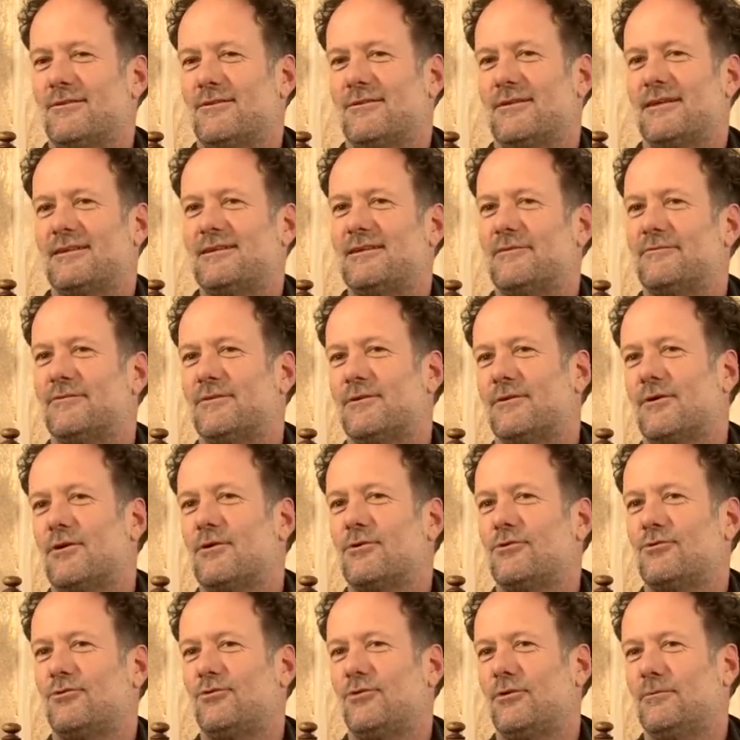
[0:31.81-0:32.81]
except for the
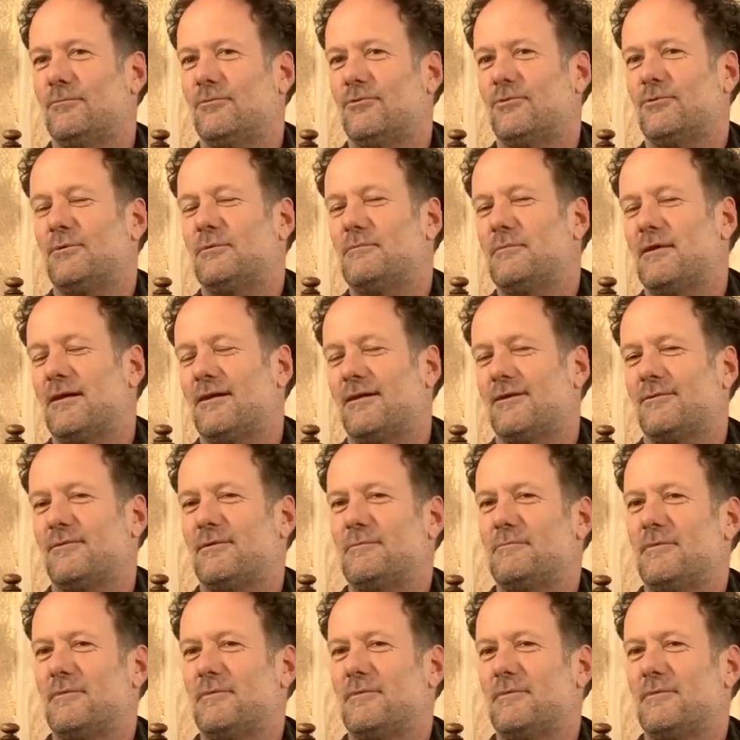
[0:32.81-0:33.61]
costumes, we make, we